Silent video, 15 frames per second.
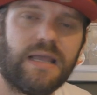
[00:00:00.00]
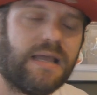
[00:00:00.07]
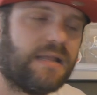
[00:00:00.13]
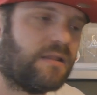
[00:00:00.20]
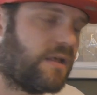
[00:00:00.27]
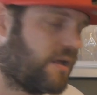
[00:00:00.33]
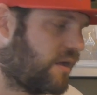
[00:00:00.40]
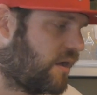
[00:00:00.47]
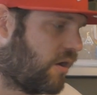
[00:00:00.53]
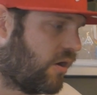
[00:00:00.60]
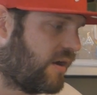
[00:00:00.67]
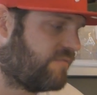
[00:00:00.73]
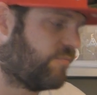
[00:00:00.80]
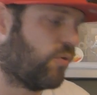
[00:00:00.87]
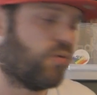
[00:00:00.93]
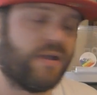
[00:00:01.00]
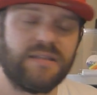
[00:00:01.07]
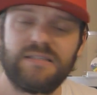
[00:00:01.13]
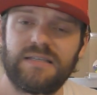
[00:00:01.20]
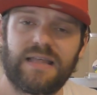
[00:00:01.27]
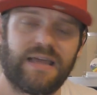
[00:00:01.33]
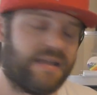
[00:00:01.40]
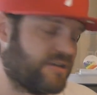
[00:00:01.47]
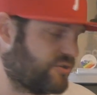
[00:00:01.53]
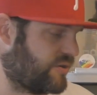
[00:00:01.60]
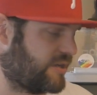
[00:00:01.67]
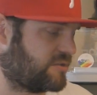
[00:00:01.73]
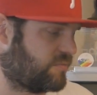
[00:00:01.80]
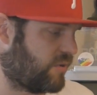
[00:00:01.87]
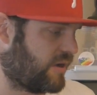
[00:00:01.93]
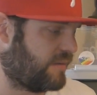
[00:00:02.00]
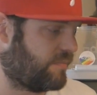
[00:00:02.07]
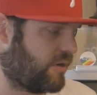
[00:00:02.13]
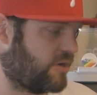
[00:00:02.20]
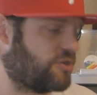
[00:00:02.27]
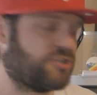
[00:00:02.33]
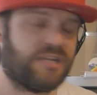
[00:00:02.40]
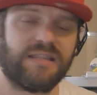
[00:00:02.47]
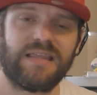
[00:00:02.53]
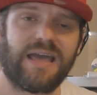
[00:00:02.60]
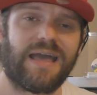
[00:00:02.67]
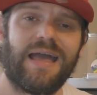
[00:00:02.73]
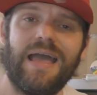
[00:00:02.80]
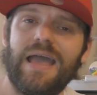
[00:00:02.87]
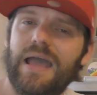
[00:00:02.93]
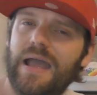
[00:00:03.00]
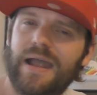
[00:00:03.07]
and I bought into that interest by purchasing that.